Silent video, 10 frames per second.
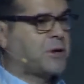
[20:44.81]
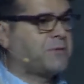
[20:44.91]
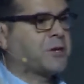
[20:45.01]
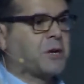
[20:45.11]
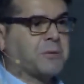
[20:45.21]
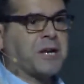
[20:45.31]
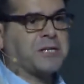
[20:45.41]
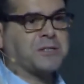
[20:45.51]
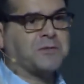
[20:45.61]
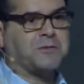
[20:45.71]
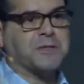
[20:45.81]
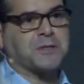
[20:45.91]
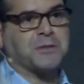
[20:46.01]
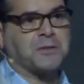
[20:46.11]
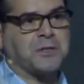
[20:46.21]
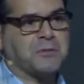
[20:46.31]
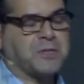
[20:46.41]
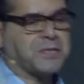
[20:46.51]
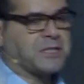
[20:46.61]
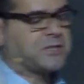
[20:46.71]
perfect combination of physical, human,
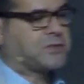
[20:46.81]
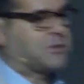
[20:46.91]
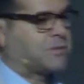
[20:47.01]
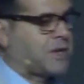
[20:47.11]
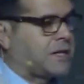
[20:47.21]
and digital.